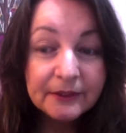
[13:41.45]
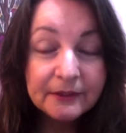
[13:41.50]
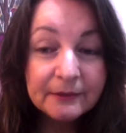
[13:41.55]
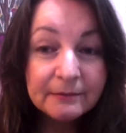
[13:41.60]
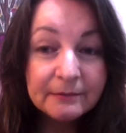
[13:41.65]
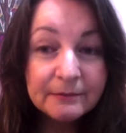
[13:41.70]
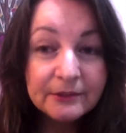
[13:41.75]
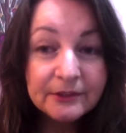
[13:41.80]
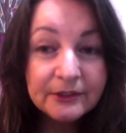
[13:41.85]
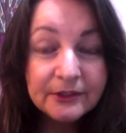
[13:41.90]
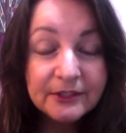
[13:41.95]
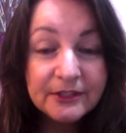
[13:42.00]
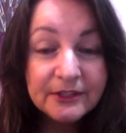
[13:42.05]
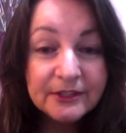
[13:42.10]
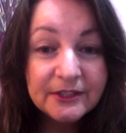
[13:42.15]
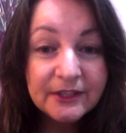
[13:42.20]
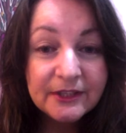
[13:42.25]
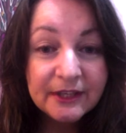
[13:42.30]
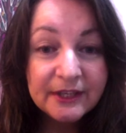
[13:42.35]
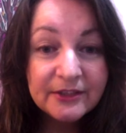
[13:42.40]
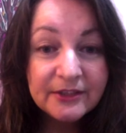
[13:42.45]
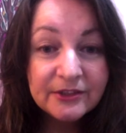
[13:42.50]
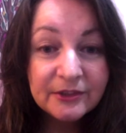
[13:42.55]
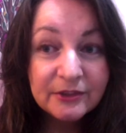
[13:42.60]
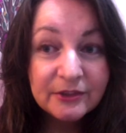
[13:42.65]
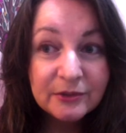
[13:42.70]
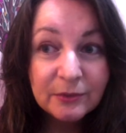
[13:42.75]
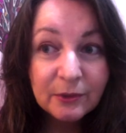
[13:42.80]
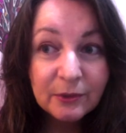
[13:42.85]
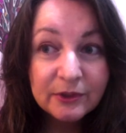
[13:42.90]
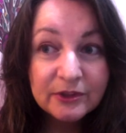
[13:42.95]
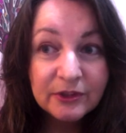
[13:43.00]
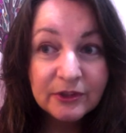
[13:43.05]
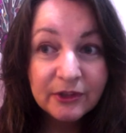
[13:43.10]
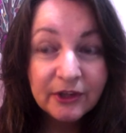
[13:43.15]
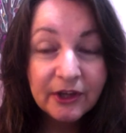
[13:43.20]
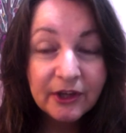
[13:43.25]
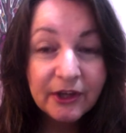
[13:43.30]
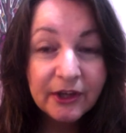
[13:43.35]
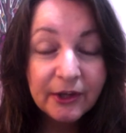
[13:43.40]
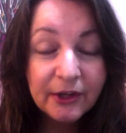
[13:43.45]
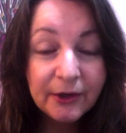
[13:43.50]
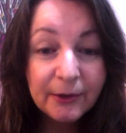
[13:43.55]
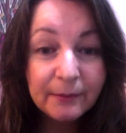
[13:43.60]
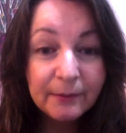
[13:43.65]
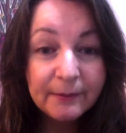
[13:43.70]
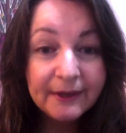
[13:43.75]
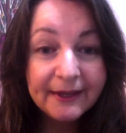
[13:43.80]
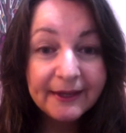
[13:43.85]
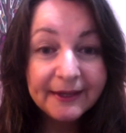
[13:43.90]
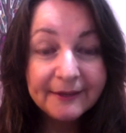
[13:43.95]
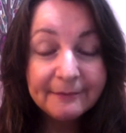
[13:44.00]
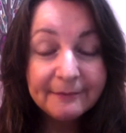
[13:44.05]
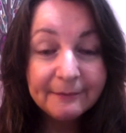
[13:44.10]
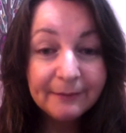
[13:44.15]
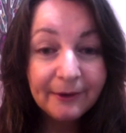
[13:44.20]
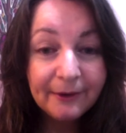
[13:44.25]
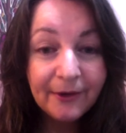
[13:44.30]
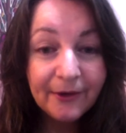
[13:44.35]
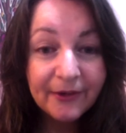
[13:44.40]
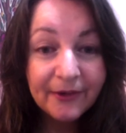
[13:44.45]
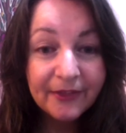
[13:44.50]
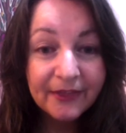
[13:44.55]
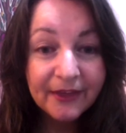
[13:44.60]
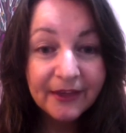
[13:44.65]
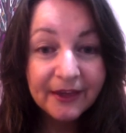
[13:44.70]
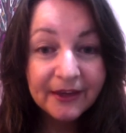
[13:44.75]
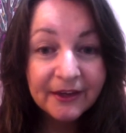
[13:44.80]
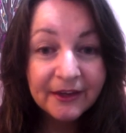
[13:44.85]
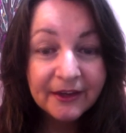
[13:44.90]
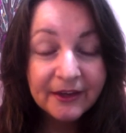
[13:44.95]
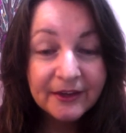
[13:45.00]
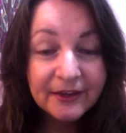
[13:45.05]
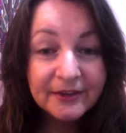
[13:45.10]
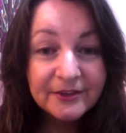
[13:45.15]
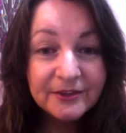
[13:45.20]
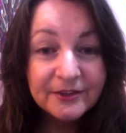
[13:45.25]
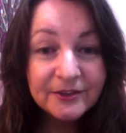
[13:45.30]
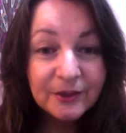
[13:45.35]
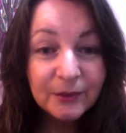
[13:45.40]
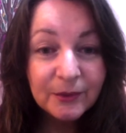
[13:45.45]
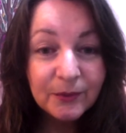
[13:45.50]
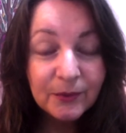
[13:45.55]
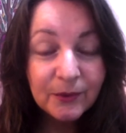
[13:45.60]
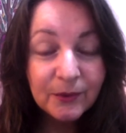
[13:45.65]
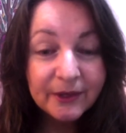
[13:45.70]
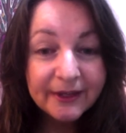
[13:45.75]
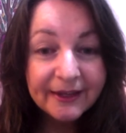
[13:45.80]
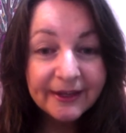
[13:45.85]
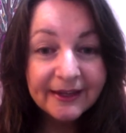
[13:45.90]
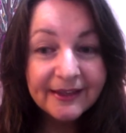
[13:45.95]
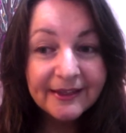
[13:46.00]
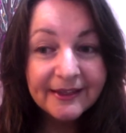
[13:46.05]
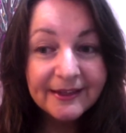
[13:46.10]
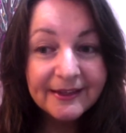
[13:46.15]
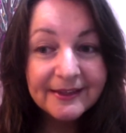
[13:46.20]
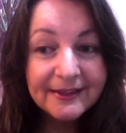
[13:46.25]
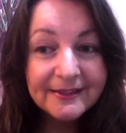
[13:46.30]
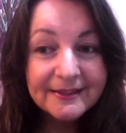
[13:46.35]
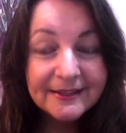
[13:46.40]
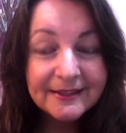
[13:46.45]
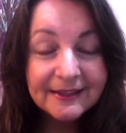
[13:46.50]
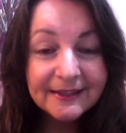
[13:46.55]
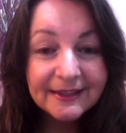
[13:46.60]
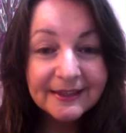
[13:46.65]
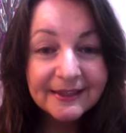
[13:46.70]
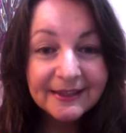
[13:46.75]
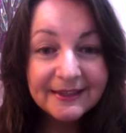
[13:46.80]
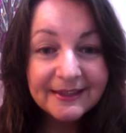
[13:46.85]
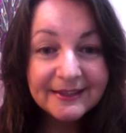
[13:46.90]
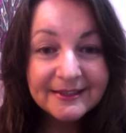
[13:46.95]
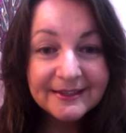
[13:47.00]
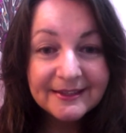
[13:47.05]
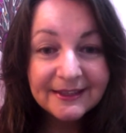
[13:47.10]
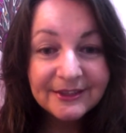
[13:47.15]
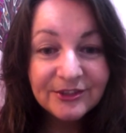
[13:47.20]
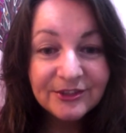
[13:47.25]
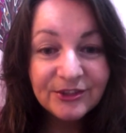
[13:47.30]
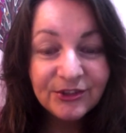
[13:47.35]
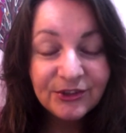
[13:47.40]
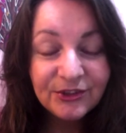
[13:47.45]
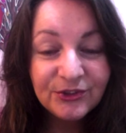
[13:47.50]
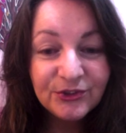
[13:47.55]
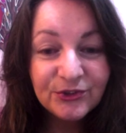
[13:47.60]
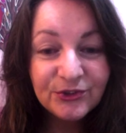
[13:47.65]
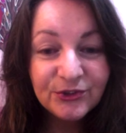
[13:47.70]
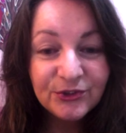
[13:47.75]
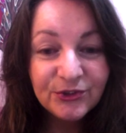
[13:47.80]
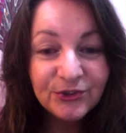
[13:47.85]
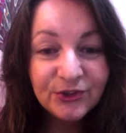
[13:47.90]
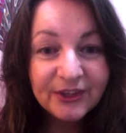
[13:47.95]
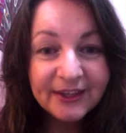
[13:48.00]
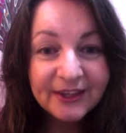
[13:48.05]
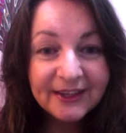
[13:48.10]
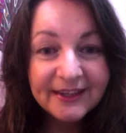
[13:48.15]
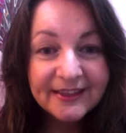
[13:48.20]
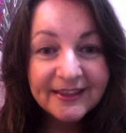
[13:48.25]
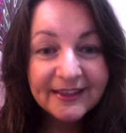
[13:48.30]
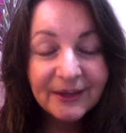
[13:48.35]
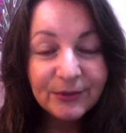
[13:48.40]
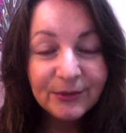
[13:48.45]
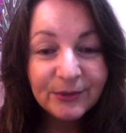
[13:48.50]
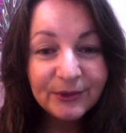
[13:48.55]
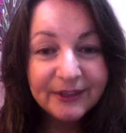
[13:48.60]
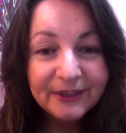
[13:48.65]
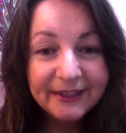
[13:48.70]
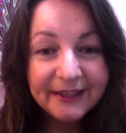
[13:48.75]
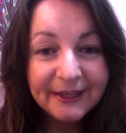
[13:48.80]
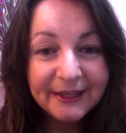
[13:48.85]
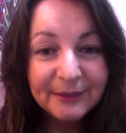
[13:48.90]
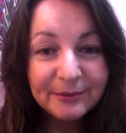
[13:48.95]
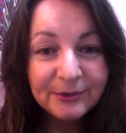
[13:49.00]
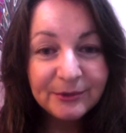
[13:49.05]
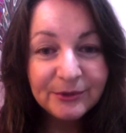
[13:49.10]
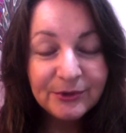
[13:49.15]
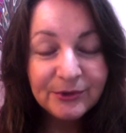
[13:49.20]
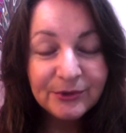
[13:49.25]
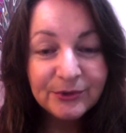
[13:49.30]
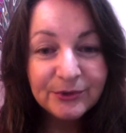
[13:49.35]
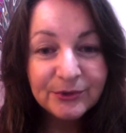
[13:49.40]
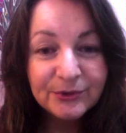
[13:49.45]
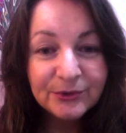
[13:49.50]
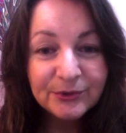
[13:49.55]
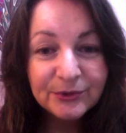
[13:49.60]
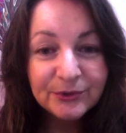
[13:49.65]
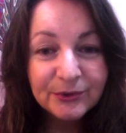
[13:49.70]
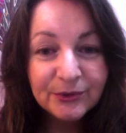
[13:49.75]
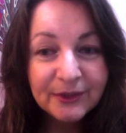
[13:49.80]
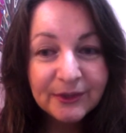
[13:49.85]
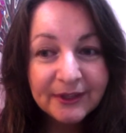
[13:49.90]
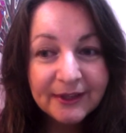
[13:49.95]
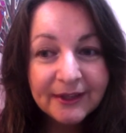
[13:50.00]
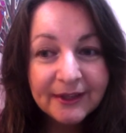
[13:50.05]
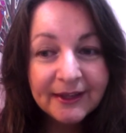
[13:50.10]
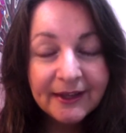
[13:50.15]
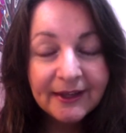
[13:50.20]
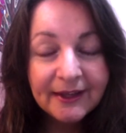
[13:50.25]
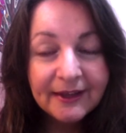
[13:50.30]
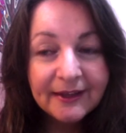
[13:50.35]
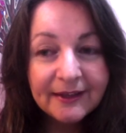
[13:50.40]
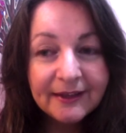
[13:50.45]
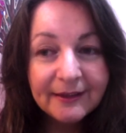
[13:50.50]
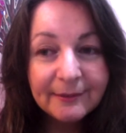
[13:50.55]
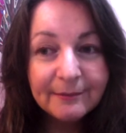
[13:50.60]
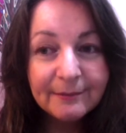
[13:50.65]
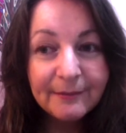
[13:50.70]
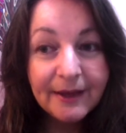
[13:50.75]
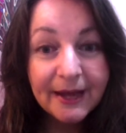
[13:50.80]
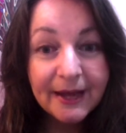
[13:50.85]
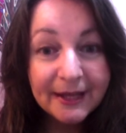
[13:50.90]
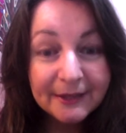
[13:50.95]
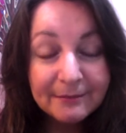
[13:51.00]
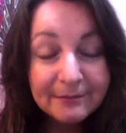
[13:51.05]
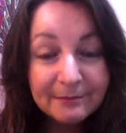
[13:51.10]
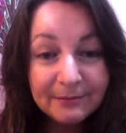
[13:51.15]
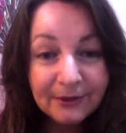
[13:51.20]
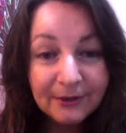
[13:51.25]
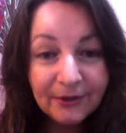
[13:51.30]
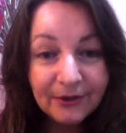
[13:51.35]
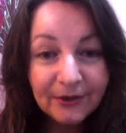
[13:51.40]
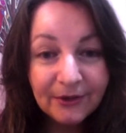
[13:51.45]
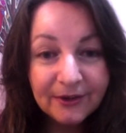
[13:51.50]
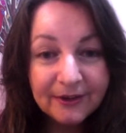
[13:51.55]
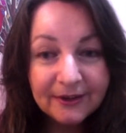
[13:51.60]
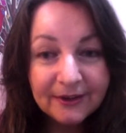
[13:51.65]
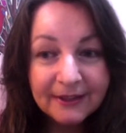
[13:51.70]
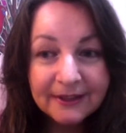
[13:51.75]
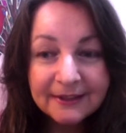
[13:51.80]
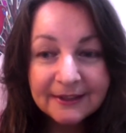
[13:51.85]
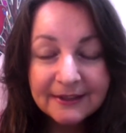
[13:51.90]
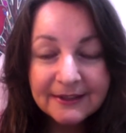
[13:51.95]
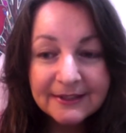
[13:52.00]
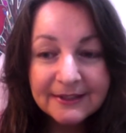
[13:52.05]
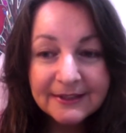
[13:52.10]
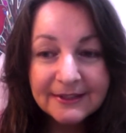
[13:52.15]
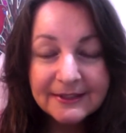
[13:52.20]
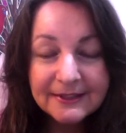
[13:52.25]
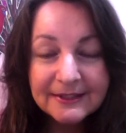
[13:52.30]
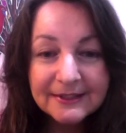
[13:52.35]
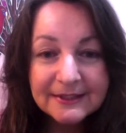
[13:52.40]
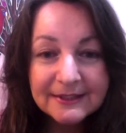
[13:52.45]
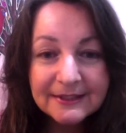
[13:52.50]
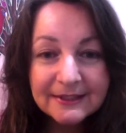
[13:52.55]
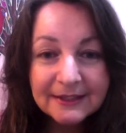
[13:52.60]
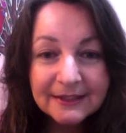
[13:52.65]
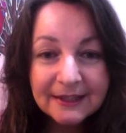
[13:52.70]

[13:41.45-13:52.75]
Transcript: turning to nature is what's going to help unblock that. So what are these things that you can do that will enable you to unblock this